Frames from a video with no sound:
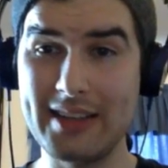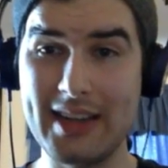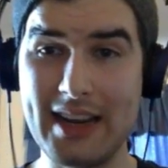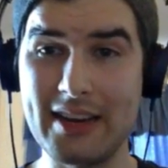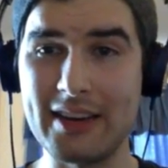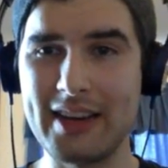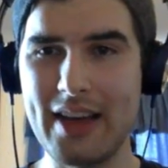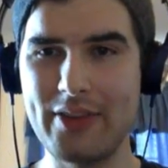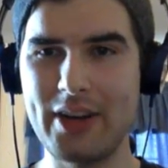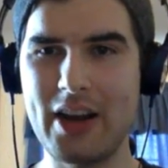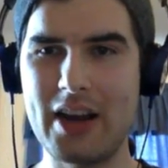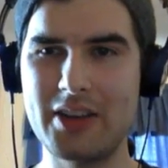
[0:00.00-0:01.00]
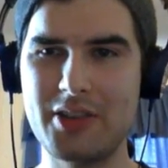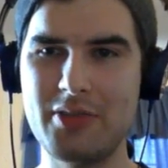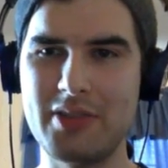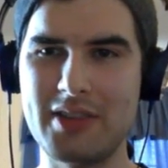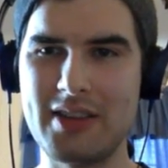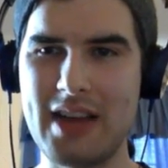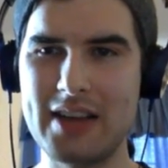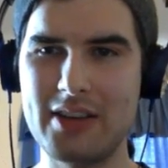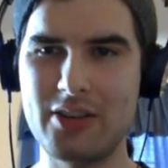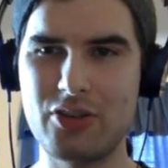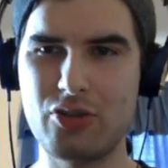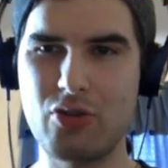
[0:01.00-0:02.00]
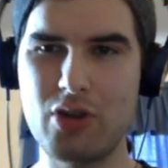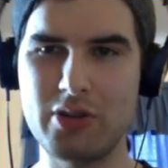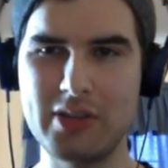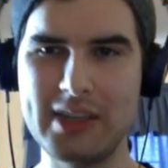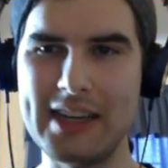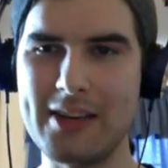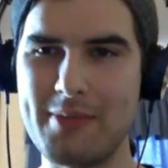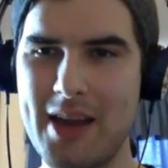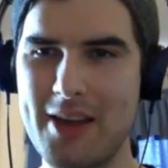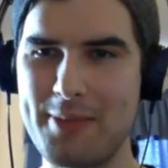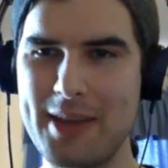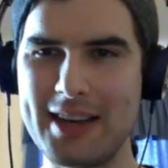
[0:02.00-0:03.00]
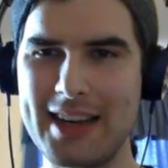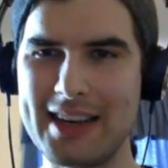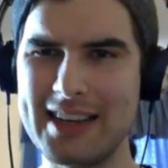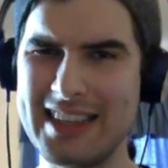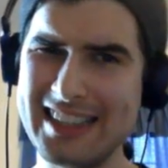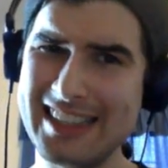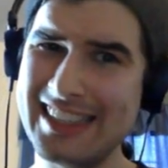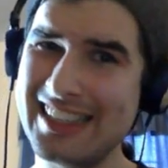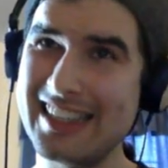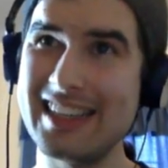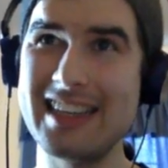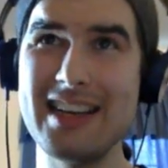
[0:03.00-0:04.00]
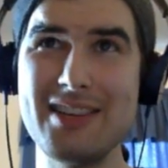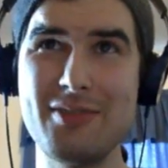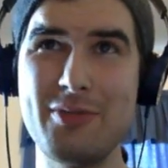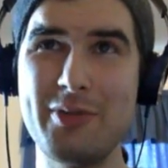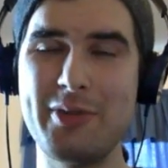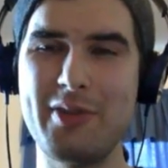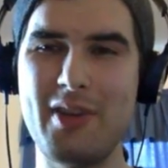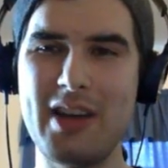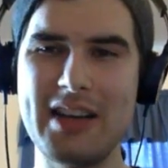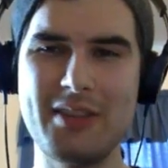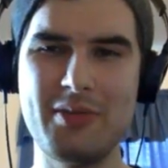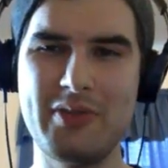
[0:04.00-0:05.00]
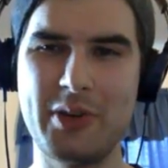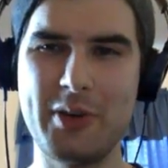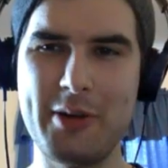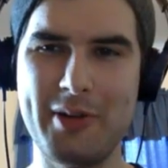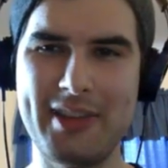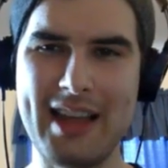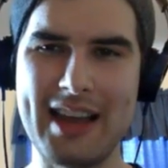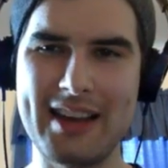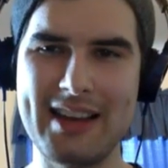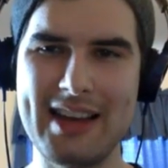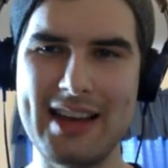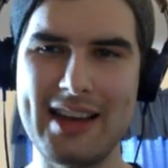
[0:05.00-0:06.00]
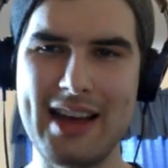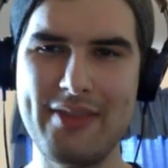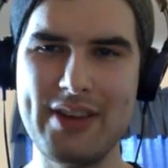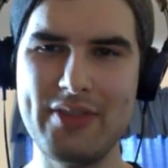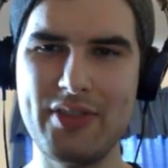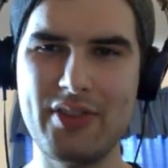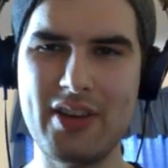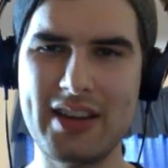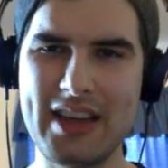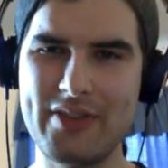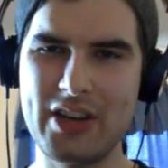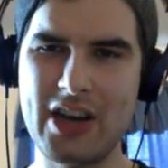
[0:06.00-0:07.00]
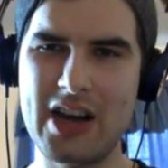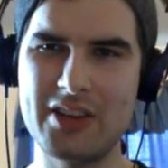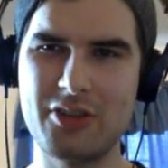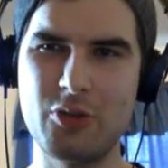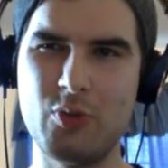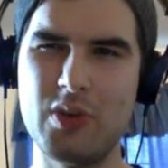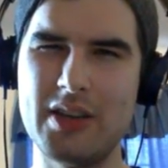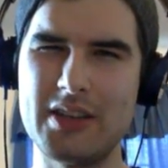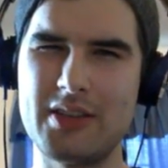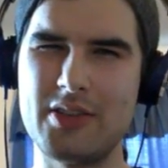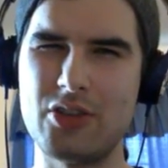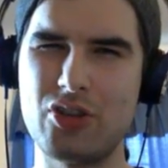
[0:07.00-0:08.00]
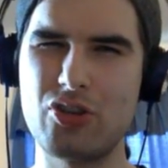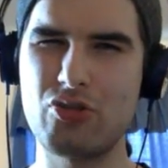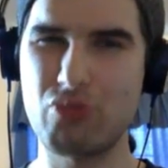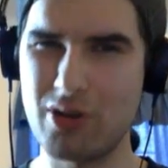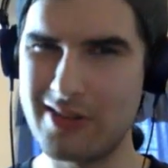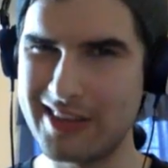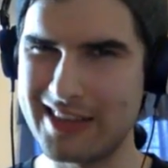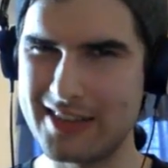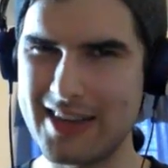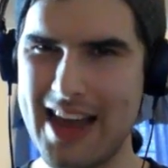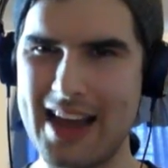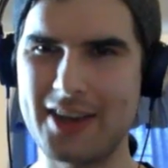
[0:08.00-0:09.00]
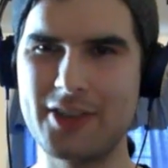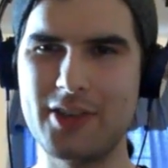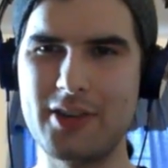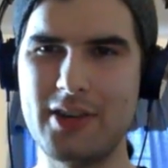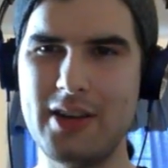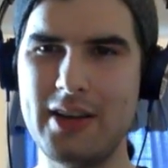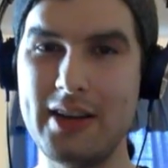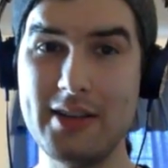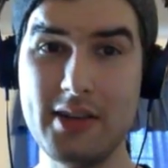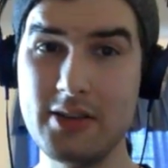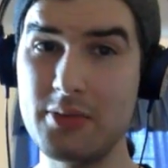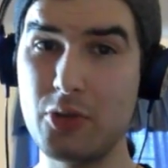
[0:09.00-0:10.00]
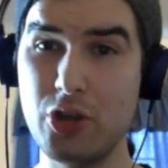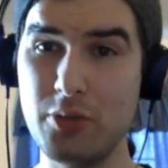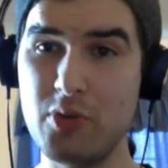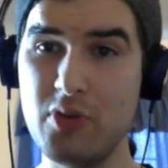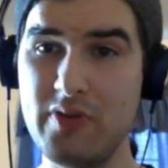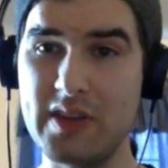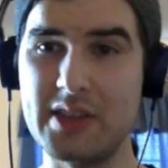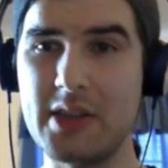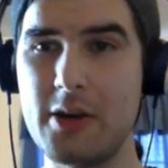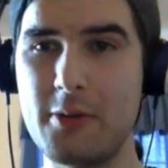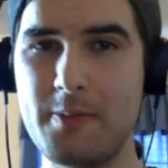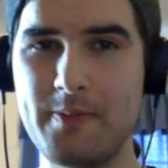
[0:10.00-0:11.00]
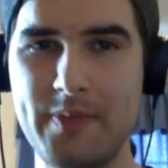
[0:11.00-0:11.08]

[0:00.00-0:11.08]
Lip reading: dated. Kevin Costner is not a strong lead, in my opinion. I sort of agree with that. Yeah, I've never thought Kevin Costner was the strongest actor. He's done some good movies, though.